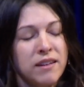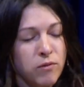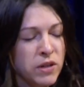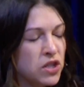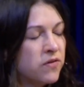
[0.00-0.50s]

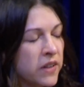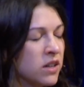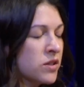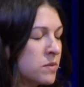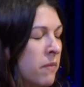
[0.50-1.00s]
which
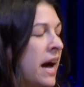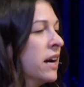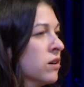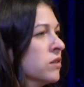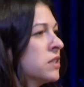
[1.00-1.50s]
feels
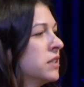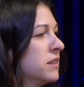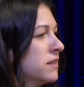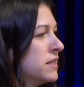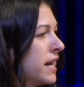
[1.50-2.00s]
mild,
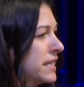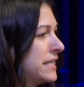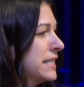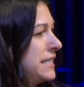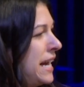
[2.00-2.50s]
like
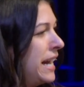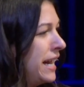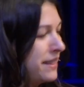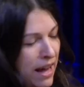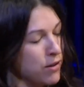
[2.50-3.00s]
to
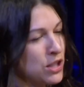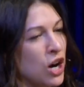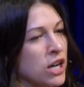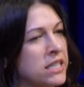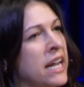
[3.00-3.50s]
say that was a
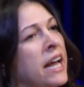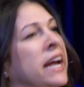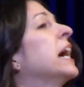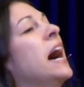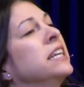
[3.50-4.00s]
hard day.